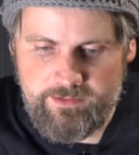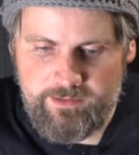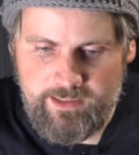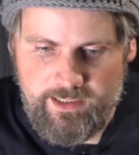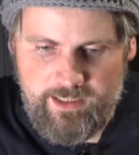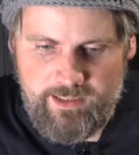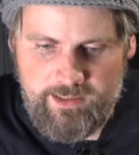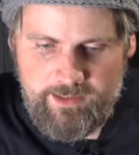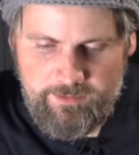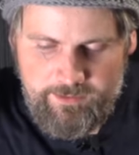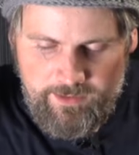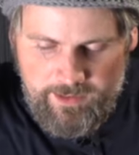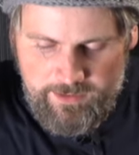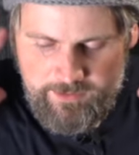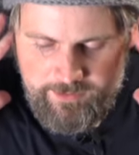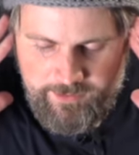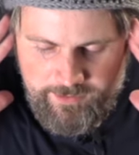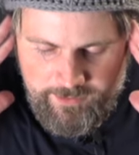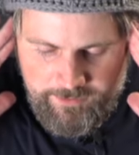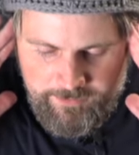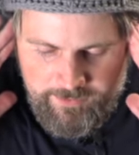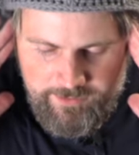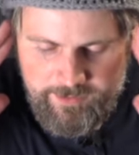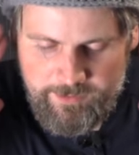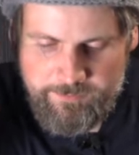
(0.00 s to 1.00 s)
I, am
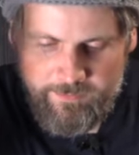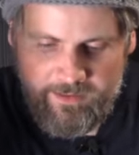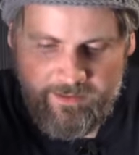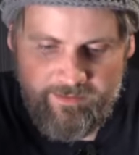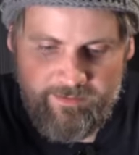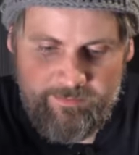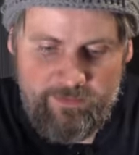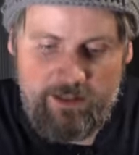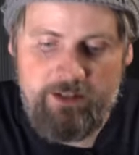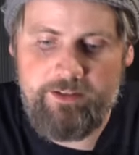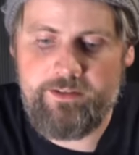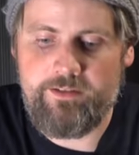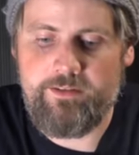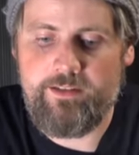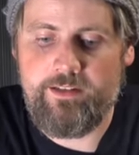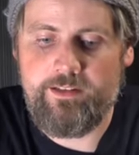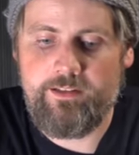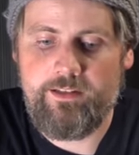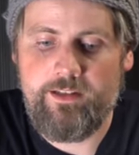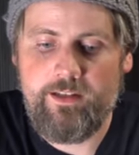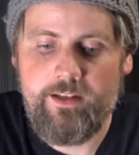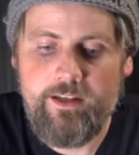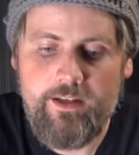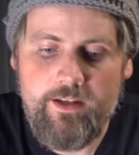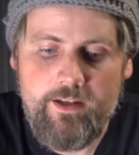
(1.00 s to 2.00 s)
sorry to even mention
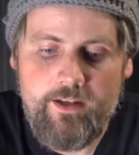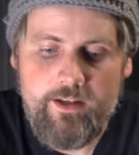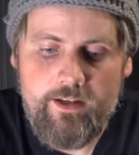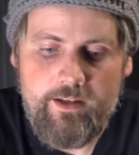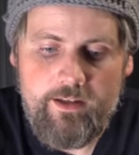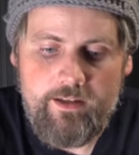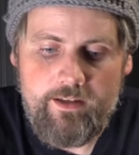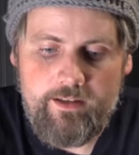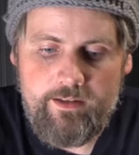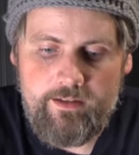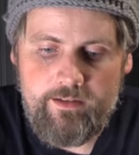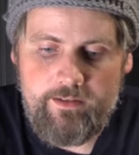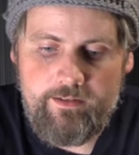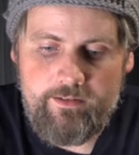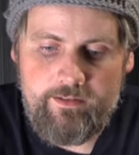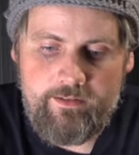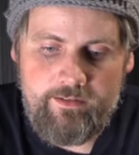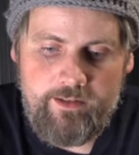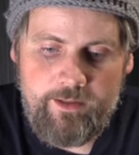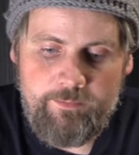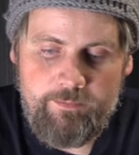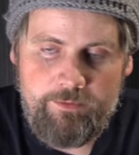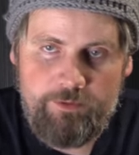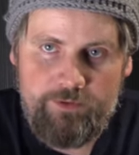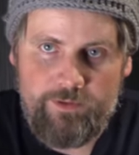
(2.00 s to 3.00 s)
it, uh,
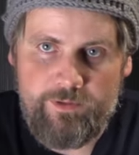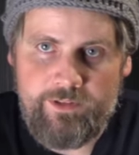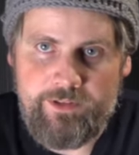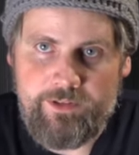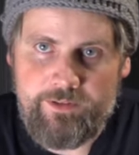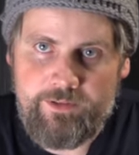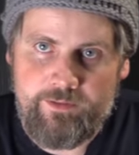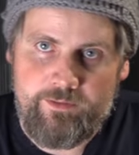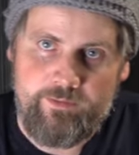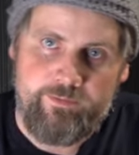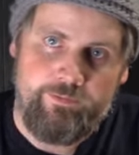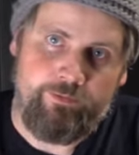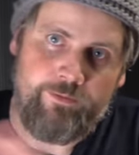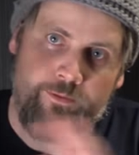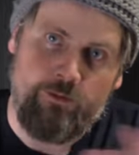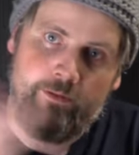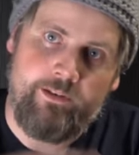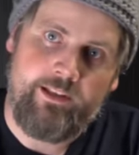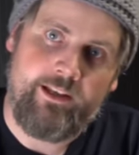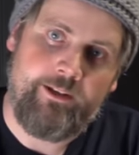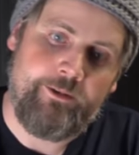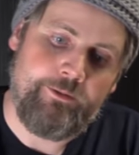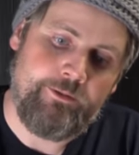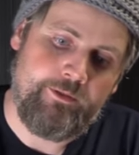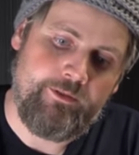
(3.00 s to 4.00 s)
the components will just fall
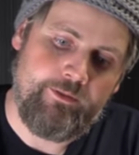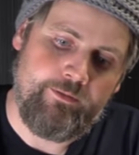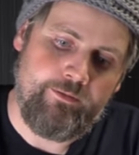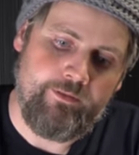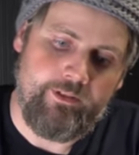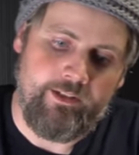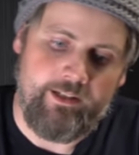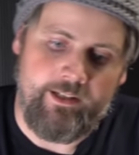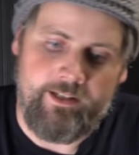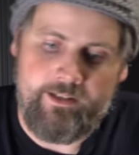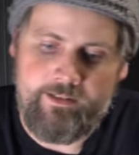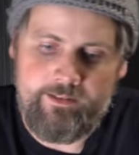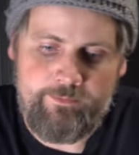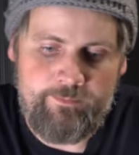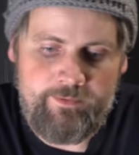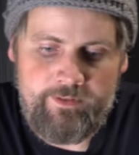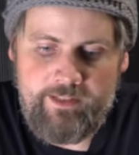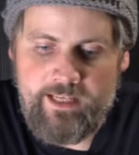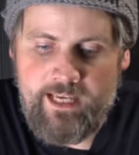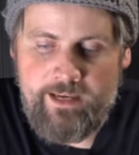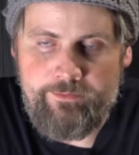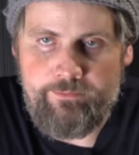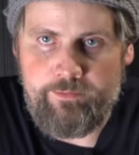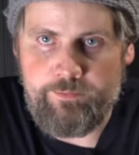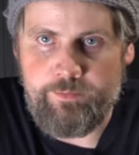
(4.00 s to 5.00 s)
out and
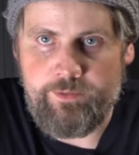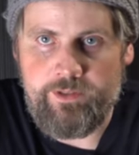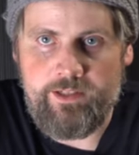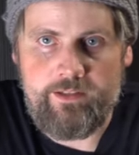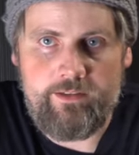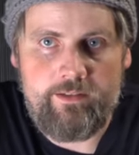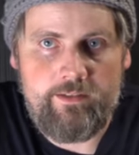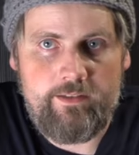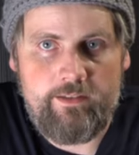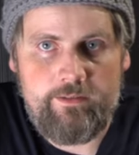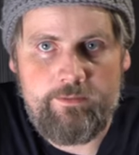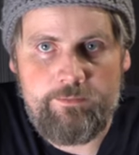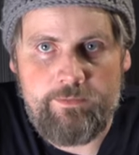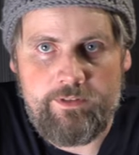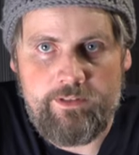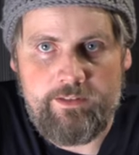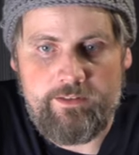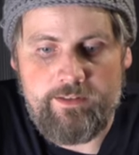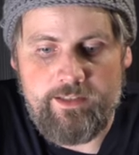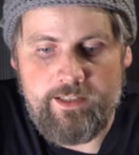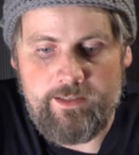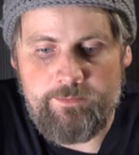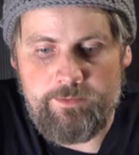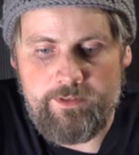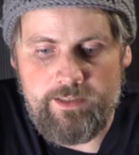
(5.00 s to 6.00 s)
be everywhere when the
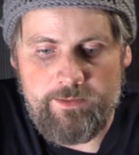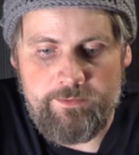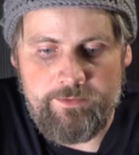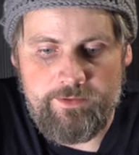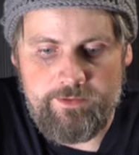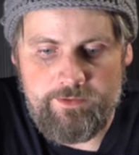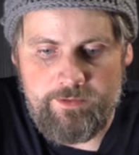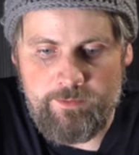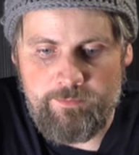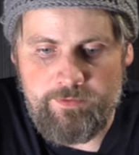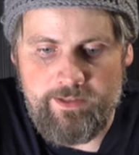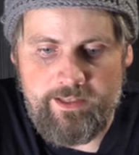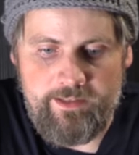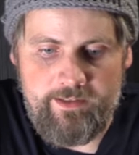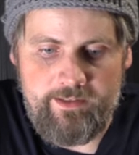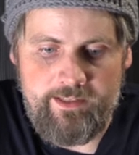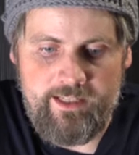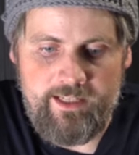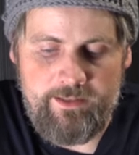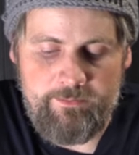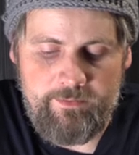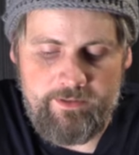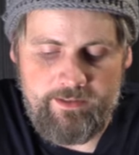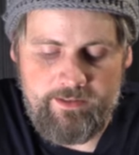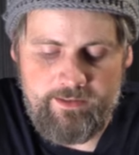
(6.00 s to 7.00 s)
time comes to play the
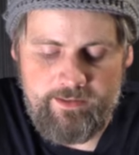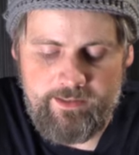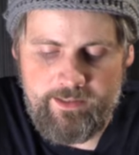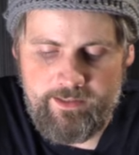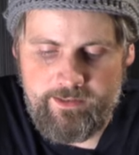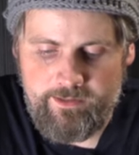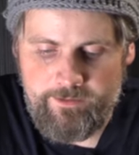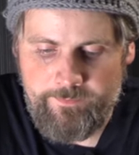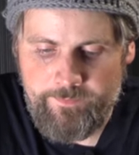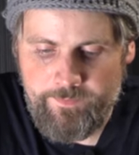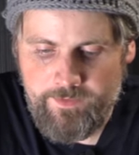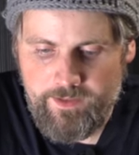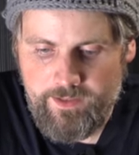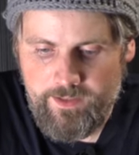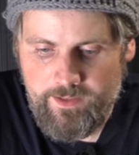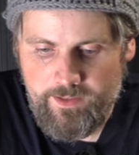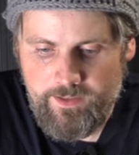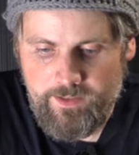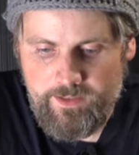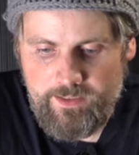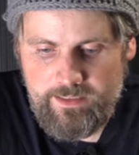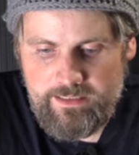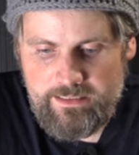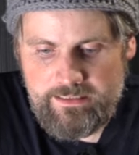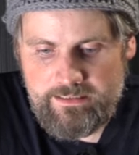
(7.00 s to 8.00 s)
game again.
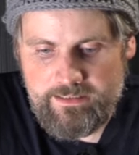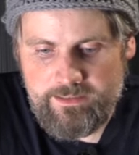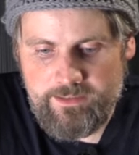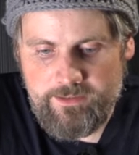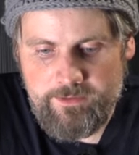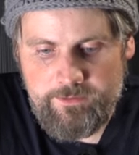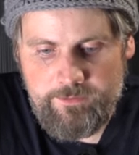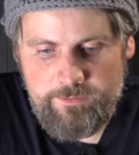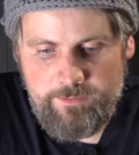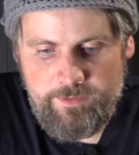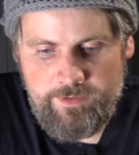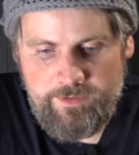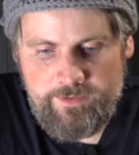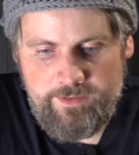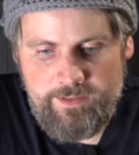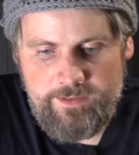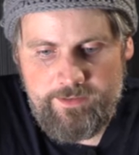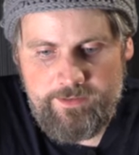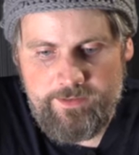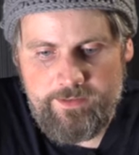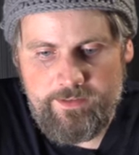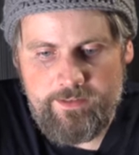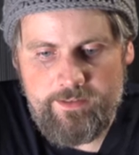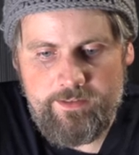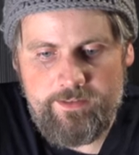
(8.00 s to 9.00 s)
So with
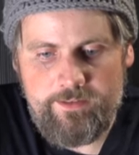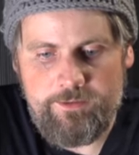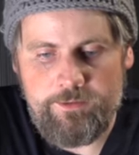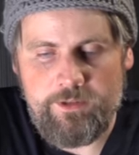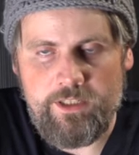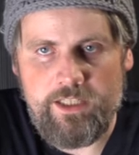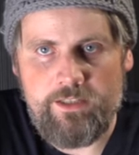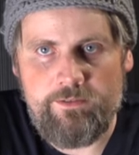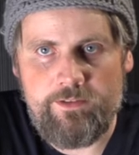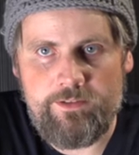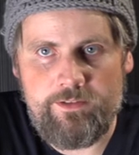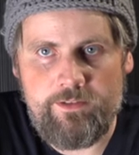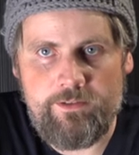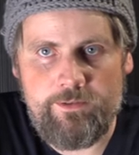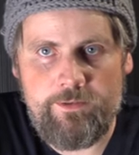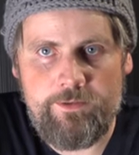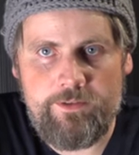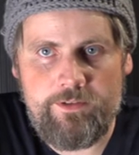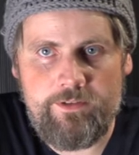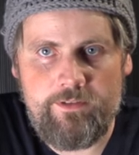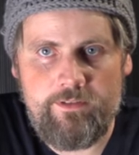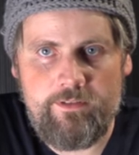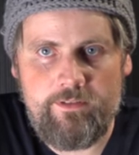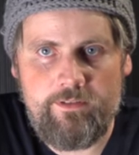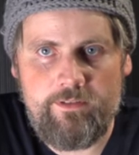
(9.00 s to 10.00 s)
this you have a
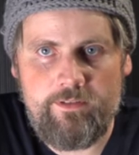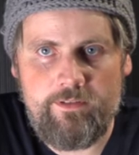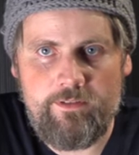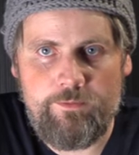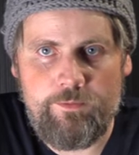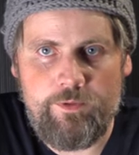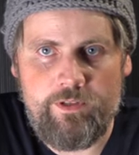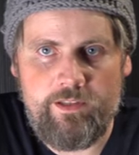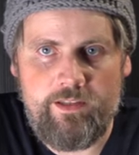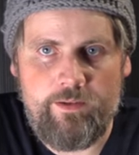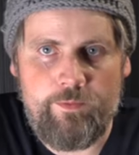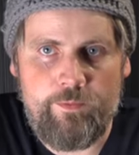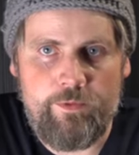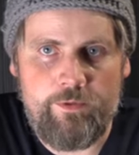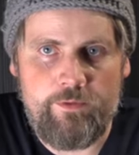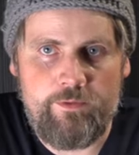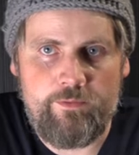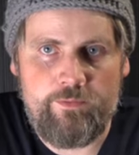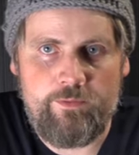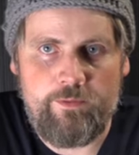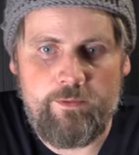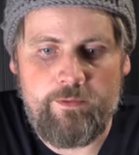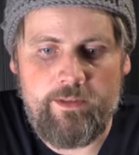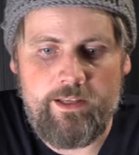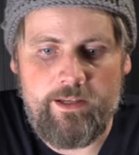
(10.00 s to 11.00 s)
solution where they won't
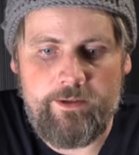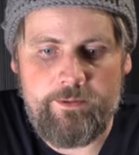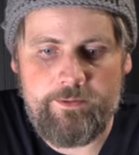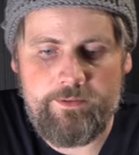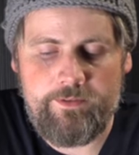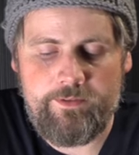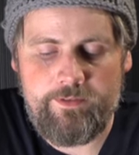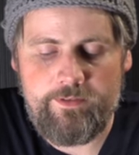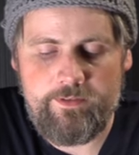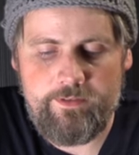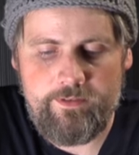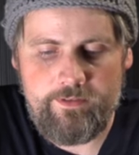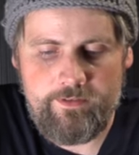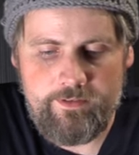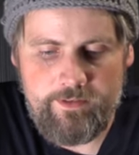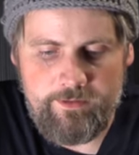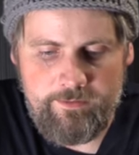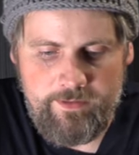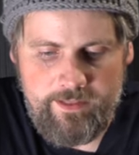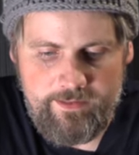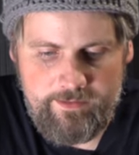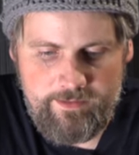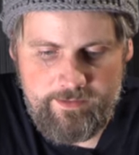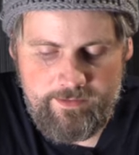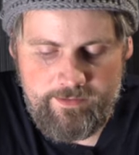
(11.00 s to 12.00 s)
fall out. So
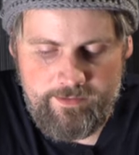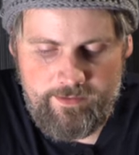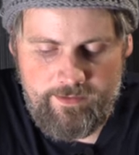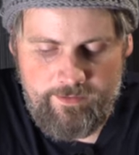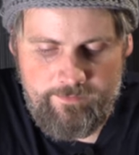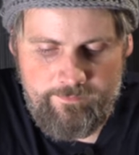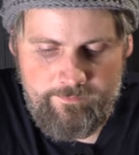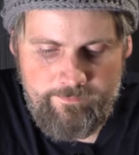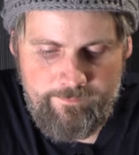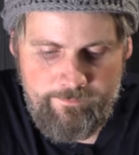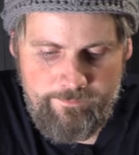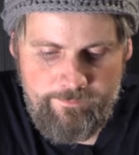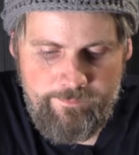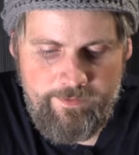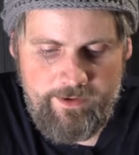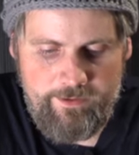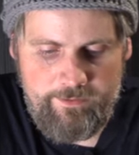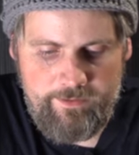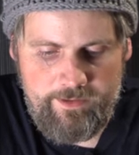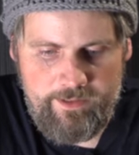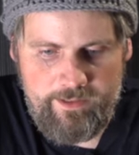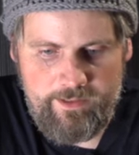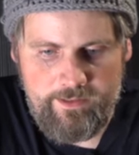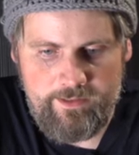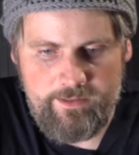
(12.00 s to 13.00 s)
that is a
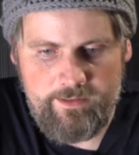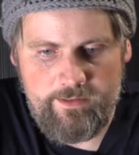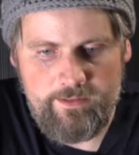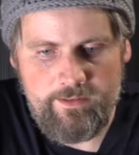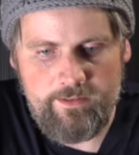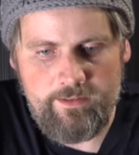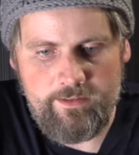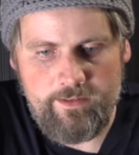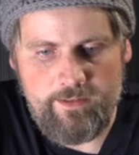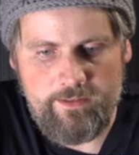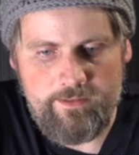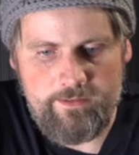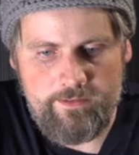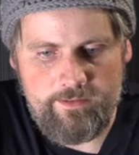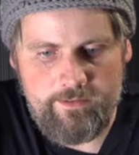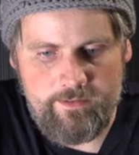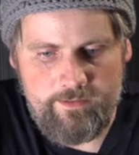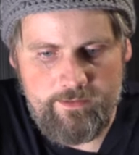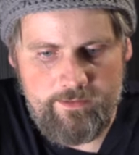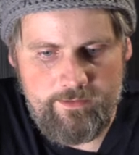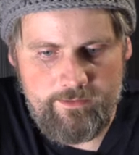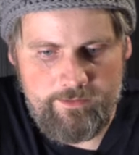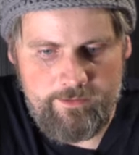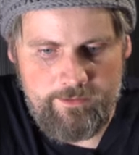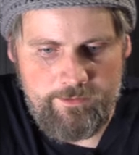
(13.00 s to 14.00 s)
very nice
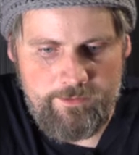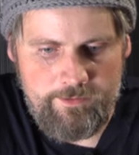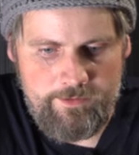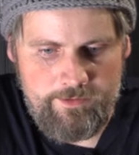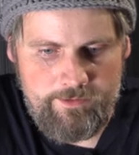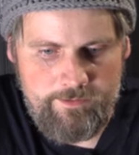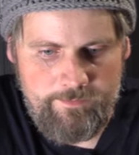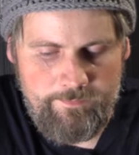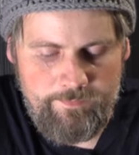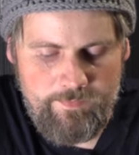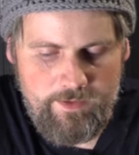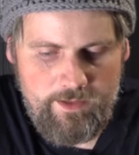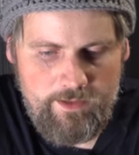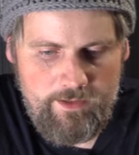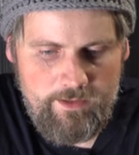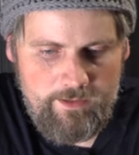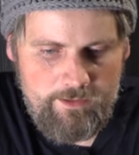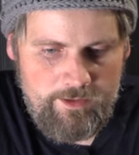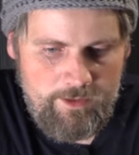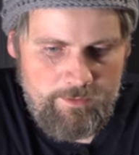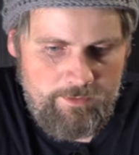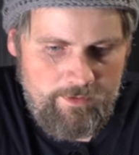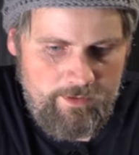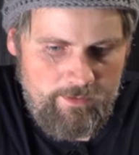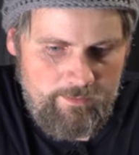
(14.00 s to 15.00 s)
solution.
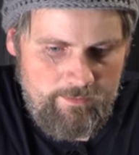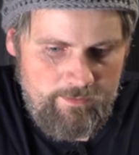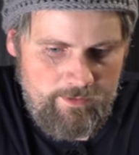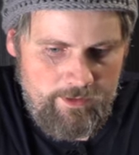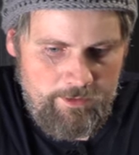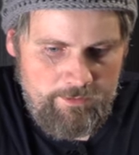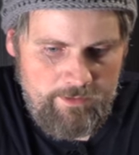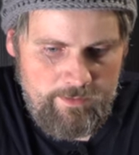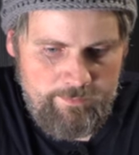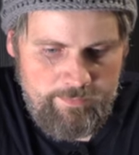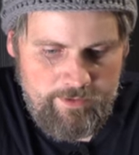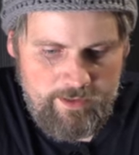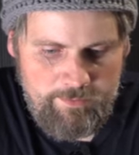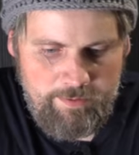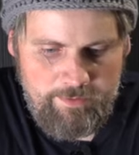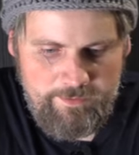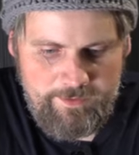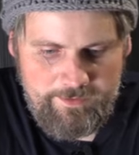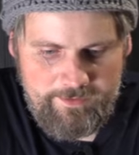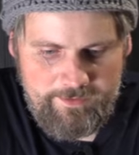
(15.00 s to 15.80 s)
So the, the only problem